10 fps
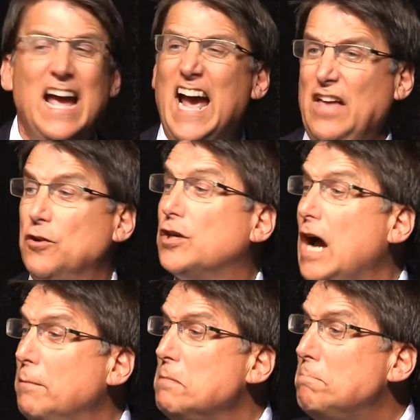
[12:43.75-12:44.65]
And they're
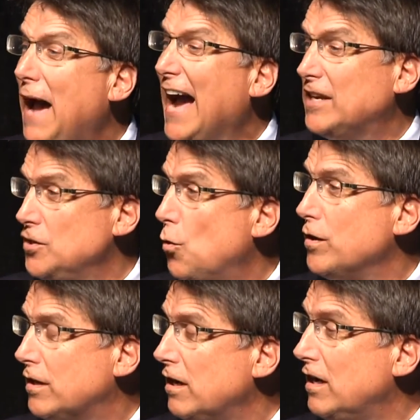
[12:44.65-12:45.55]
coming back to
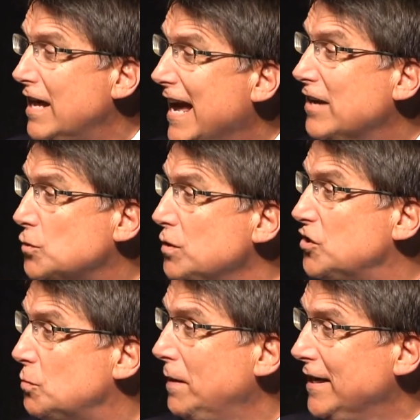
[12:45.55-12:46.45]
North Carolina as we
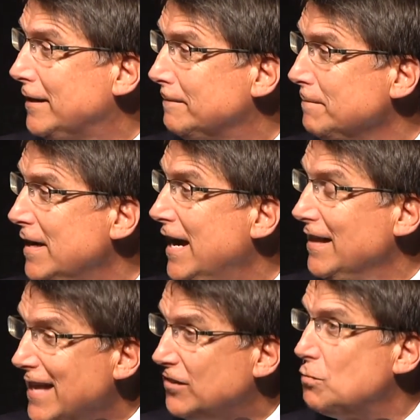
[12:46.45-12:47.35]
speak.
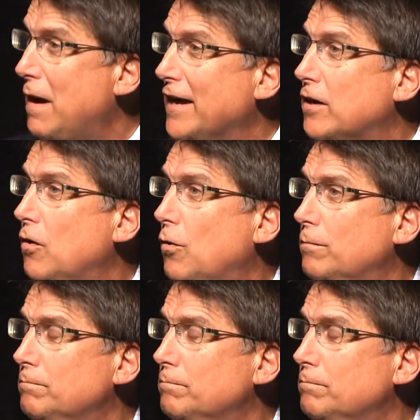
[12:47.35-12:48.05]
And that's my goal.